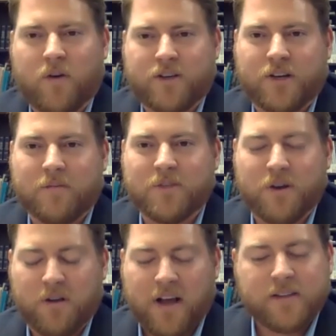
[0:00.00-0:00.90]
question. I'm
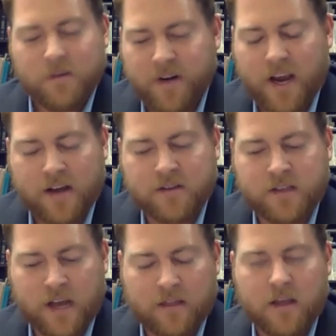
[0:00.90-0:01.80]
so glad somebody asked
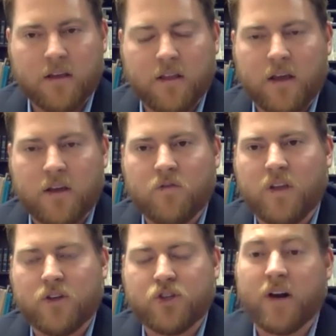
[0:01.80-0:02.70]
that. The
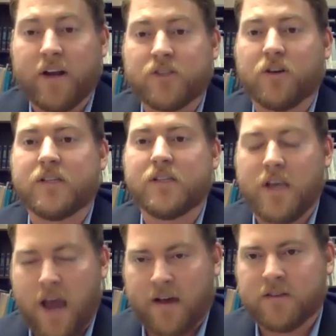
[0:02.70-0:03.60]
short answer is
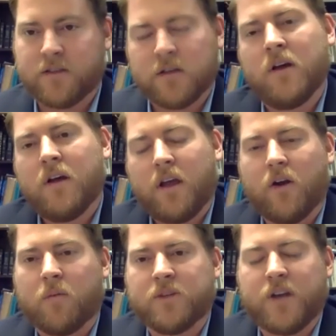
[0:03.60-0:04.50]
yes.
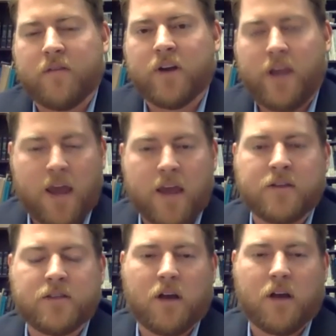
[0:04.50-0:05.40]
In almost every
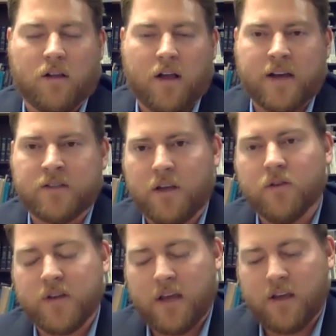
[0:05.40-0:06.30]
case, class that
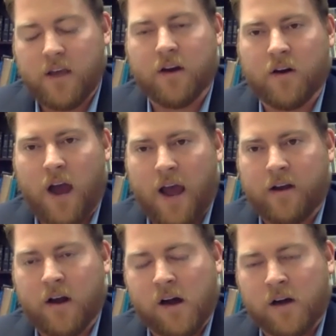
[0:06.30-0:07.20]
you take here
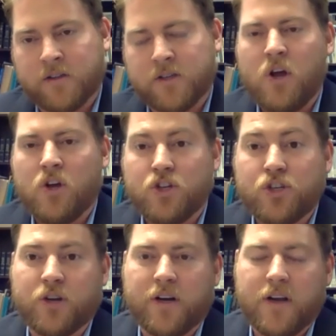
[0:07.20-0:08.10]
at Knox
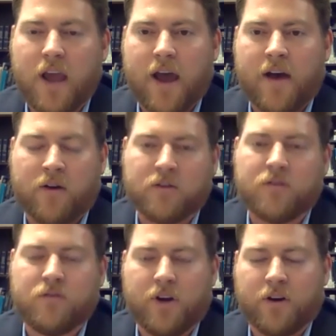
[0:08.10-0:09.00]
should count
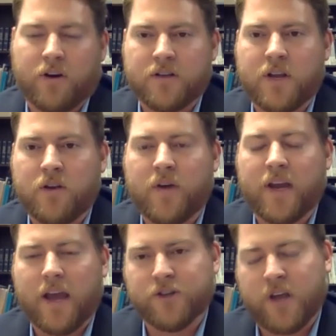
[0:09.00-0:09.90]
for your
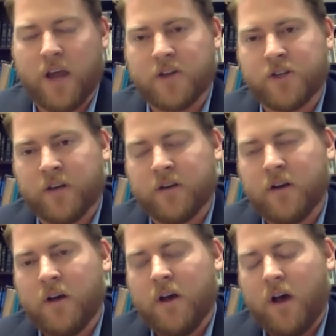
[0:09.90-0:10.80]
continuing education
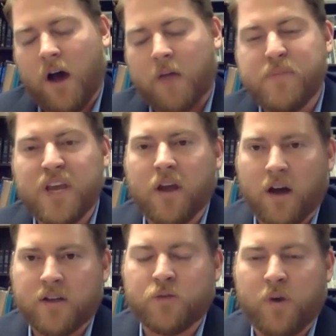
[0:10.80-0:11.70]

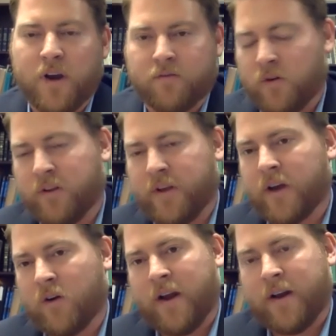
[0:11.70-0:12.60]
because we are fully
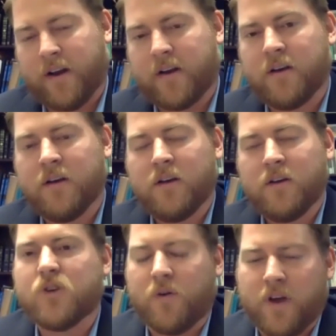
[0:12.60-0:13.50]
accredited.
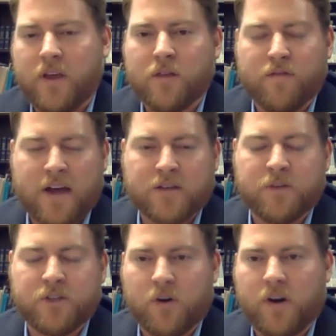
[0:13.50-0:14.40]
So in the vast
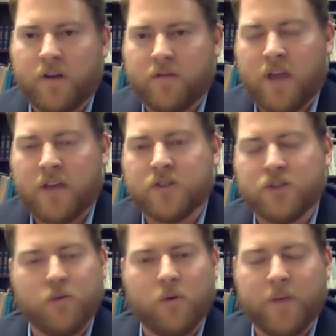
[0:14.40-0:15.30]
majority of
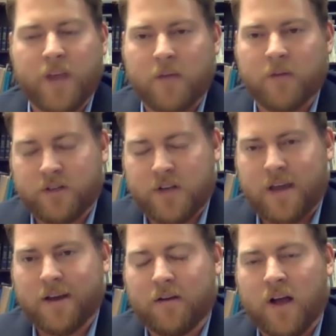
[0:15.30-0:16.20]
cases, you will be able to
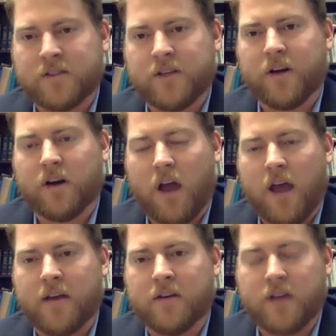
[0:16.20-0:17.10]
take a class here
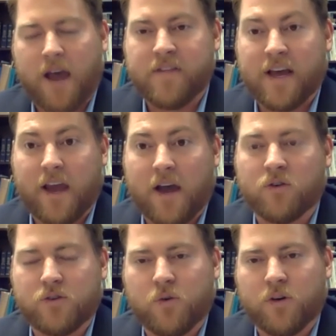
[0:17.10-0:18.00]
and have that
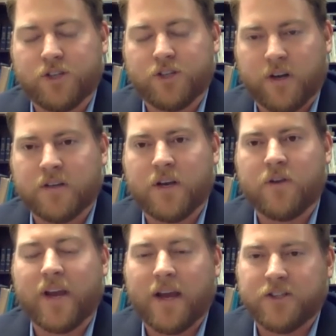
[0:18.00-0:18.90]
count towards your
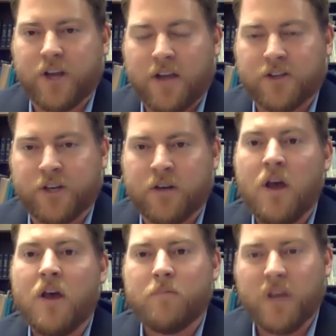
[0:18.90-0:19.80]
continuing education
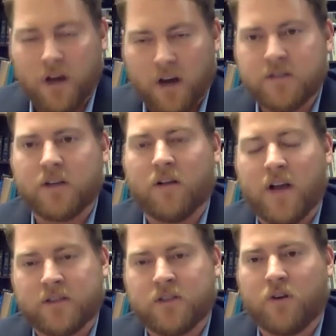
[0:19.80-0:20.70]
because the
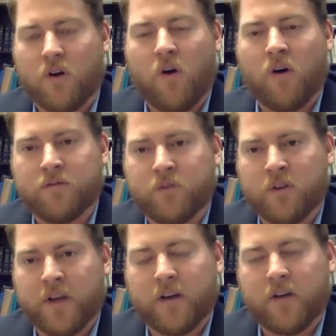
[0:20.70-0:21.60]
classes are all
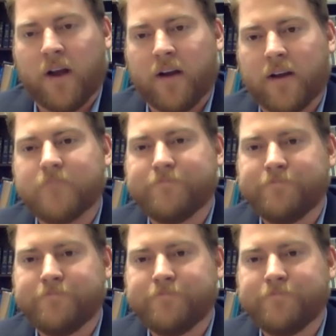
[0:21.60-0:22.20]
fully accredited.